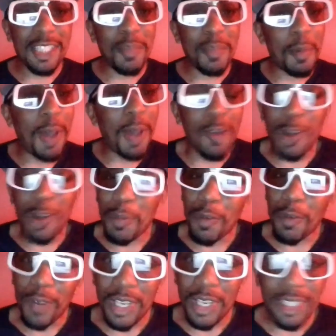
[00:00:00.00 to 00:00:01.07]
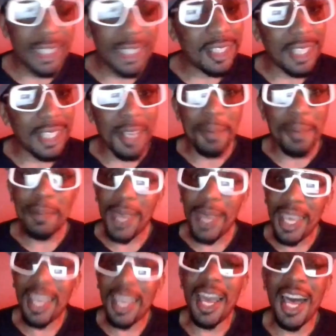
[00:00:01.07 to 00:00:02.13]
him about reparations, and
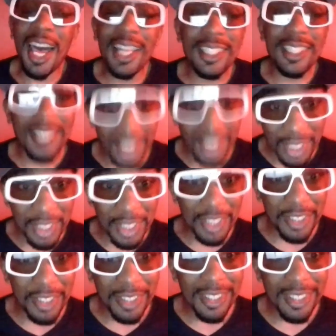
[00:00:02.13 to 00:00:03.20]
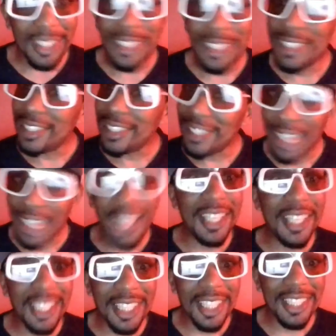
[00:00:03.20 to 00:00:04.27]
man, I tell you, that
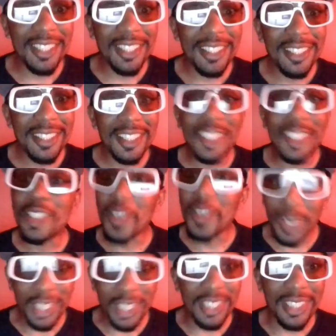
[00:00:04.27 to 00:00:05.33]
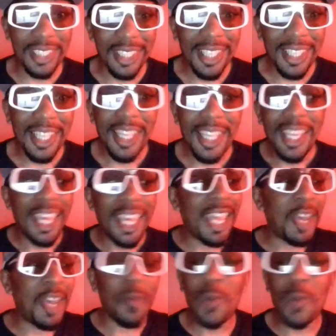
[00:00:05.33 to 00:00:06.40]
nigga is crazy.
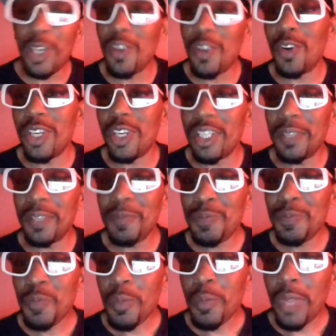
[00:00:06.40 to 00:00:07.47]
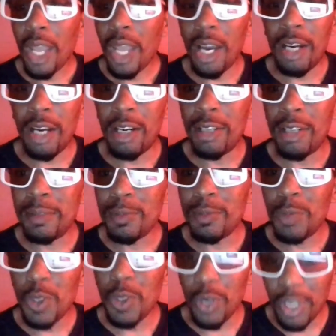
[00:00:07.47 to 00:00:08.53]
And we're gonna
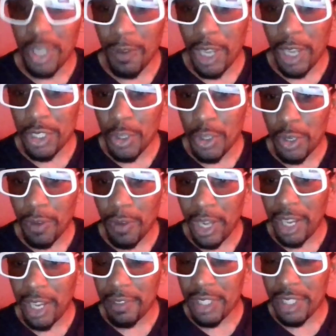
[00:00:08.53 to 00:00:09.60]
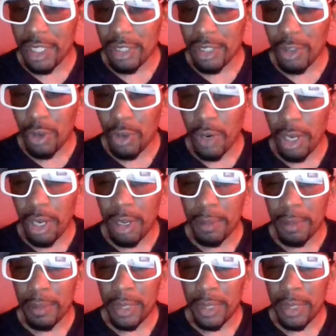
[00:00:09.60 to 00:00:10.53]
get right to it right after this little